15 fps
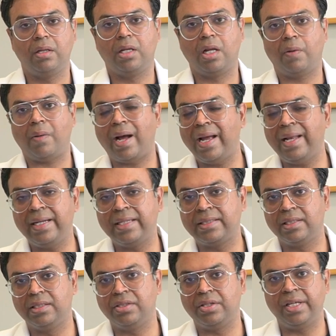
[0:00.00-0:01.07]
Now, eyelid
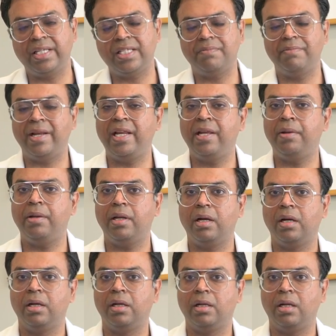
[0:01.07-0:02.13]
surgeries many
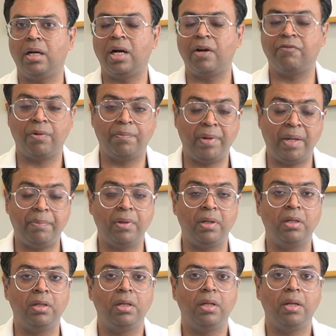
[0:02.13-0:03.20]
uh, are for
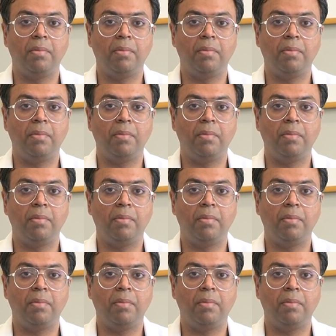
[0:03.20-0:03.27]
people,